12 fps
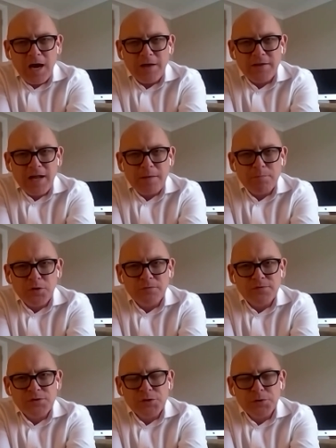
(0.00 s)
And then I
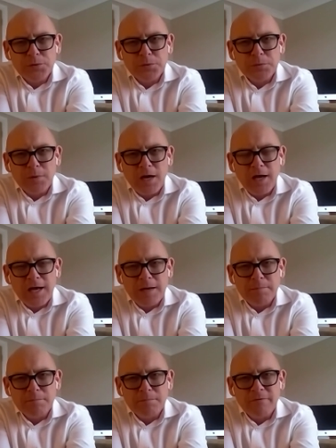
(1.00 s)
moved to
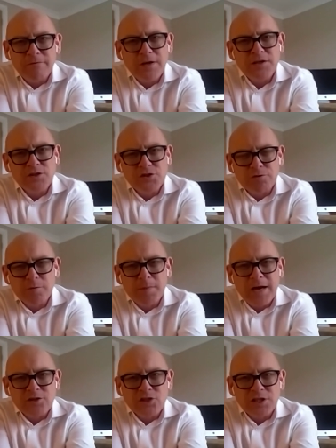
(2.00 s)
um, Findus Group
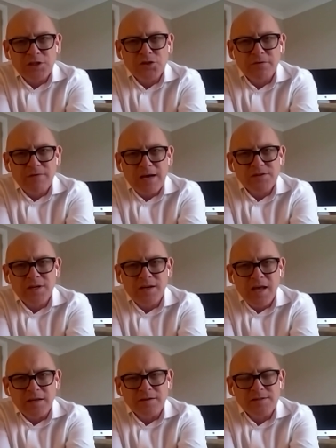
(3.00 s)
actually in
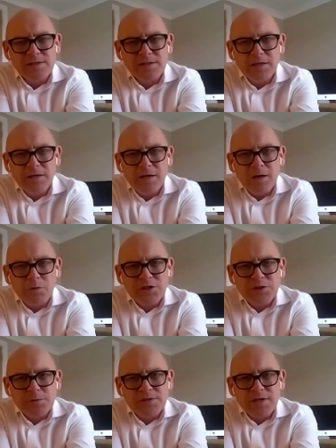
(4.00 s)
2008,
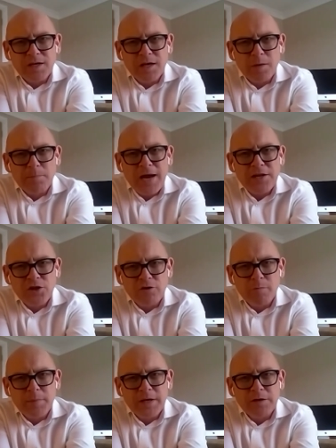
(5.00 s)
which was a pan
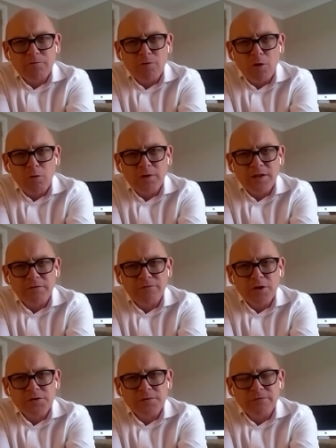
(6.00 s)
European role in the
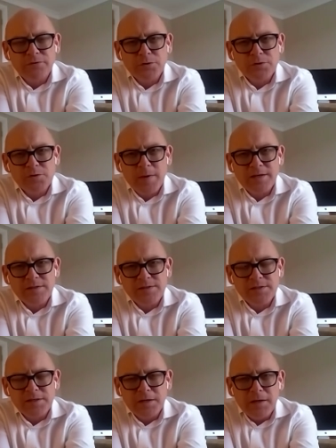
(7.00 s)
frozen food
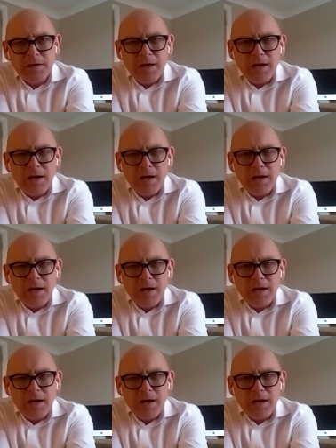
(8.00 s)
space.